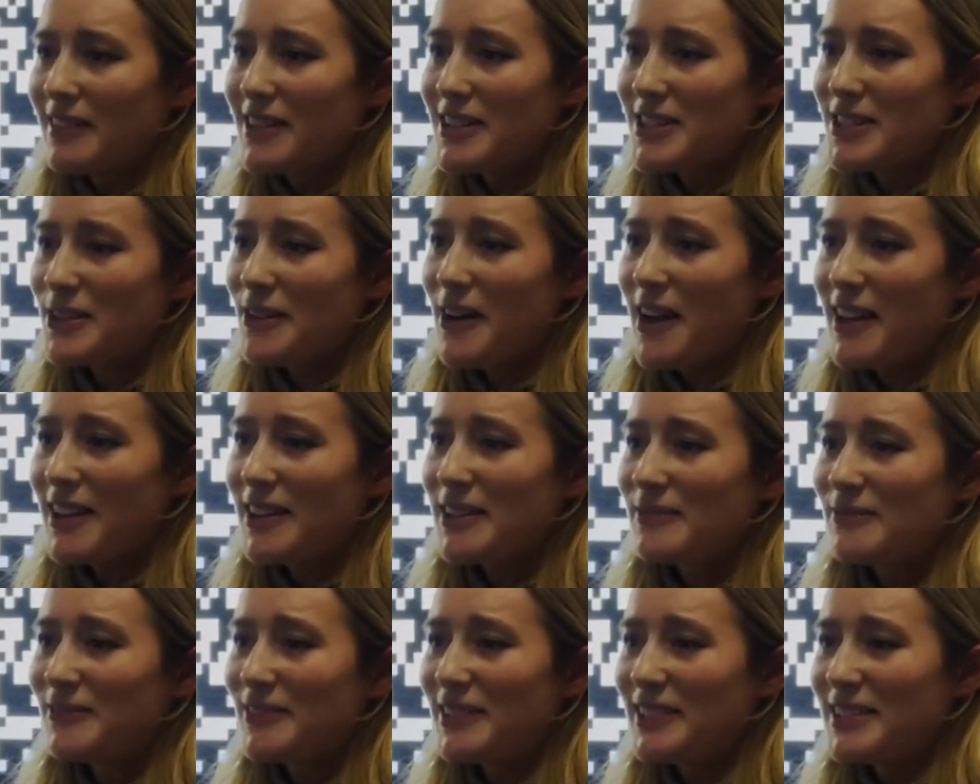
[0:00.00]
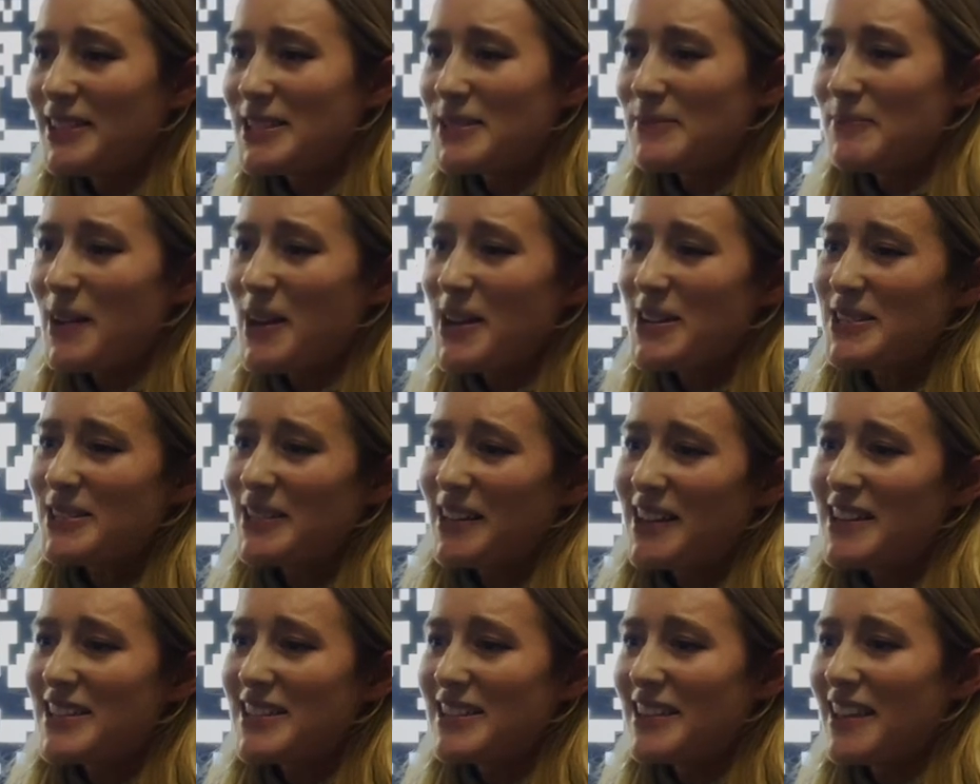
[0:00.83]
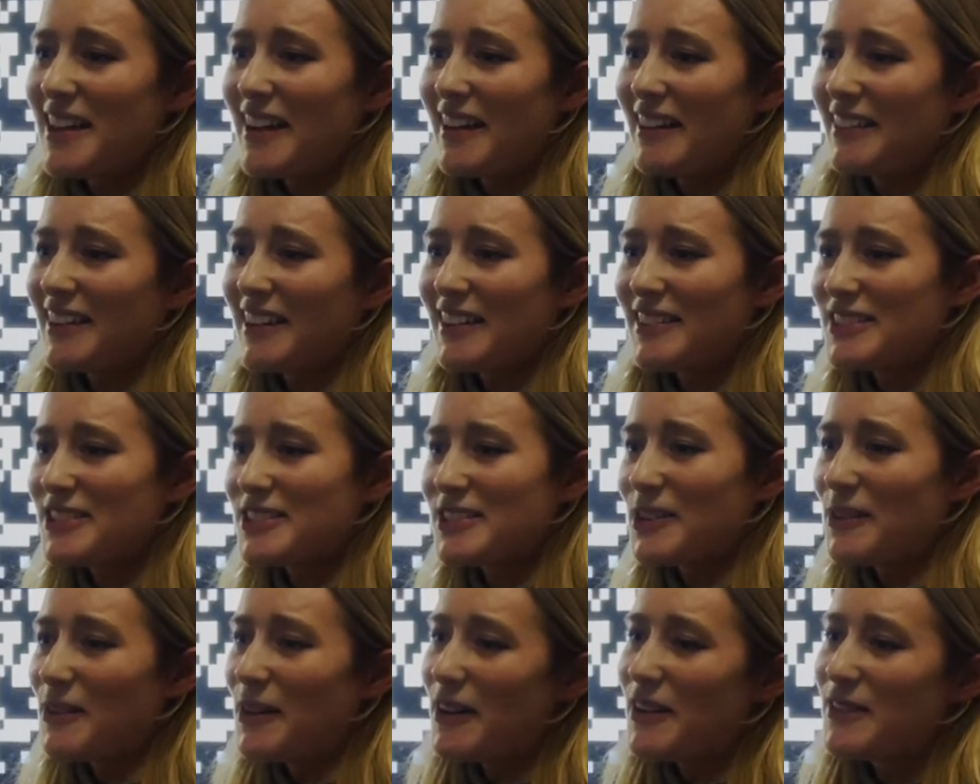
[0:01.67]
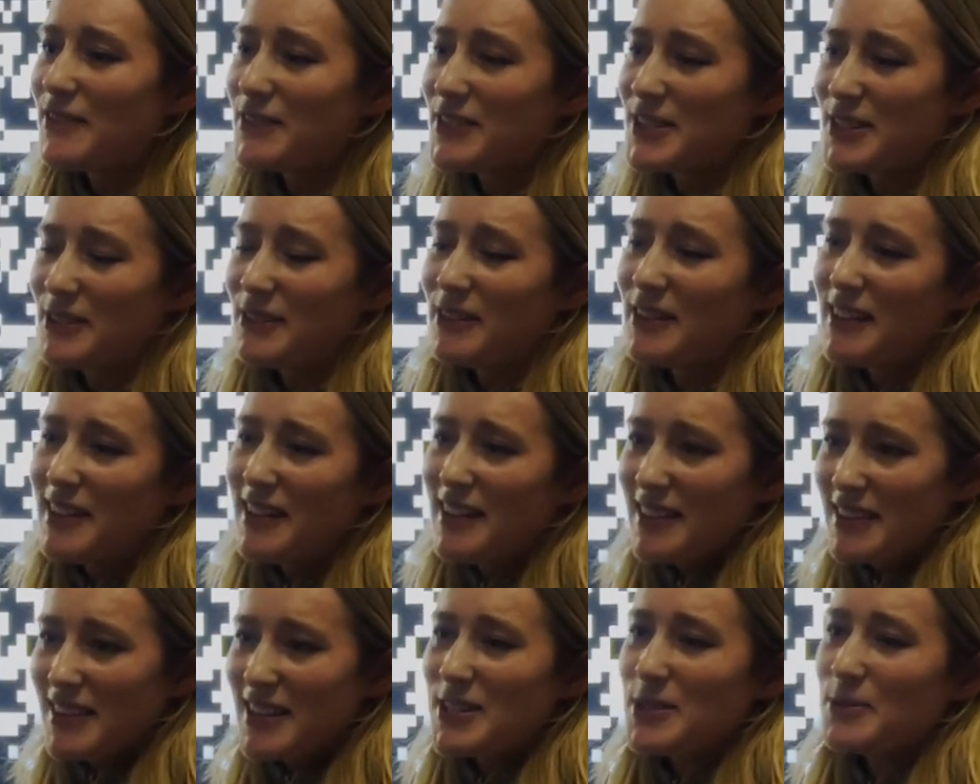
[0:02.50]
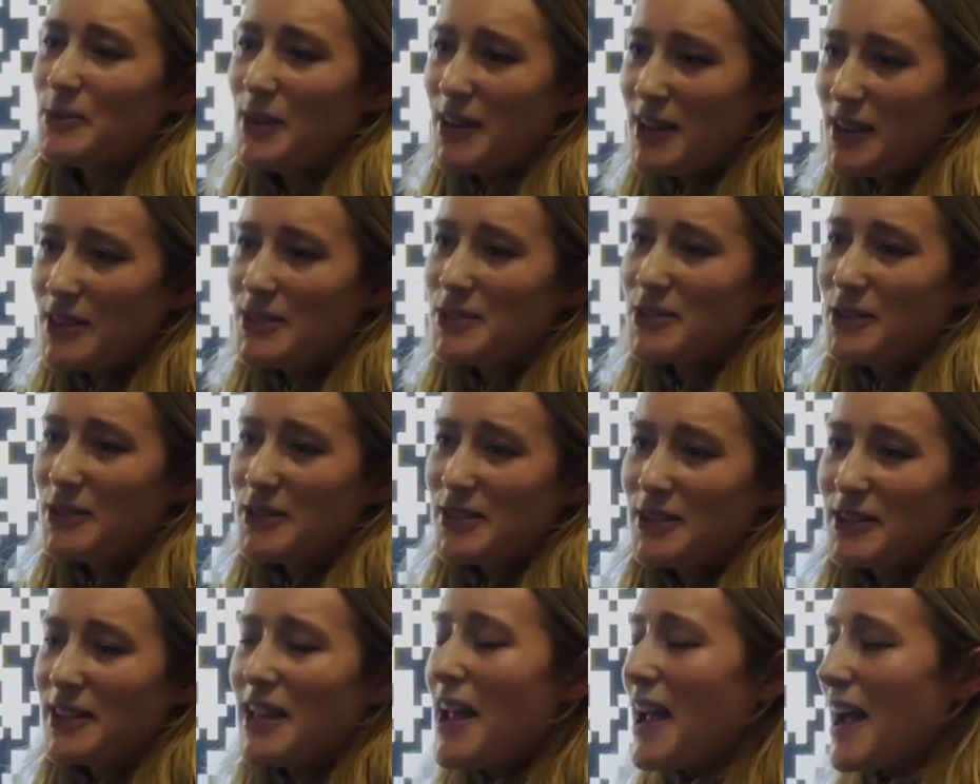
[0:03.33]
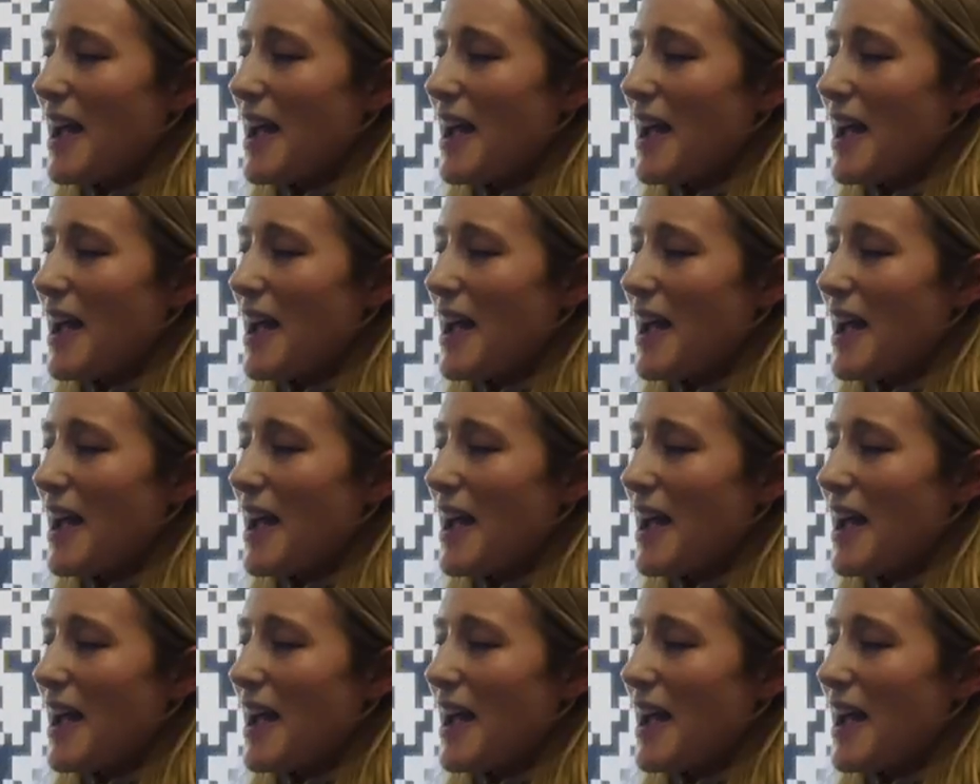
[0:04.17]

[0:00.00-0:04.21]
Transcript: so I can really specialize in that and kind of show off. So that's why I chose gun.